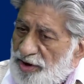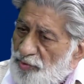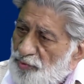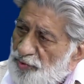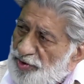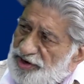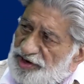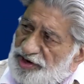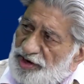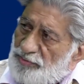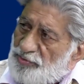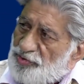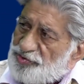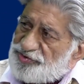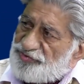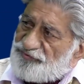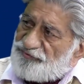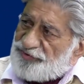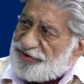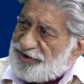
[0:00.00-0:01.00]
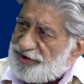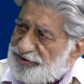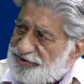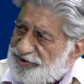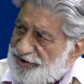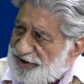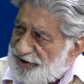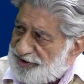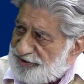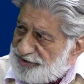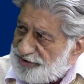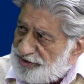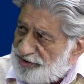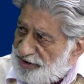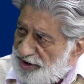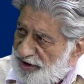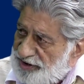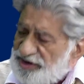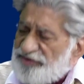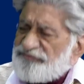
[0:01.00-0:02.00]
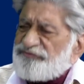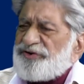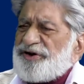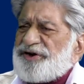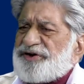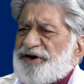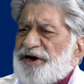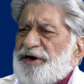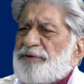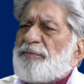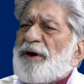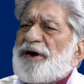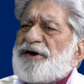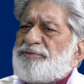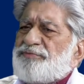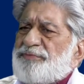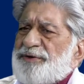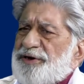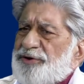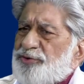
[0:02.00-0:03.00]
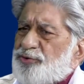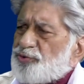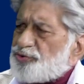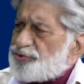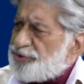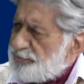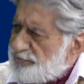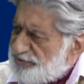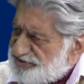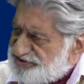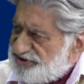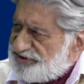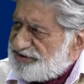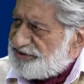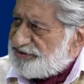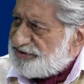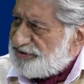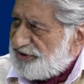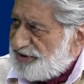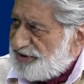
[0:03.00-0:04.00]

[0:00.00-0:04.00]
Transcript: will come on the free trade, and the free trade might mean 2-3%.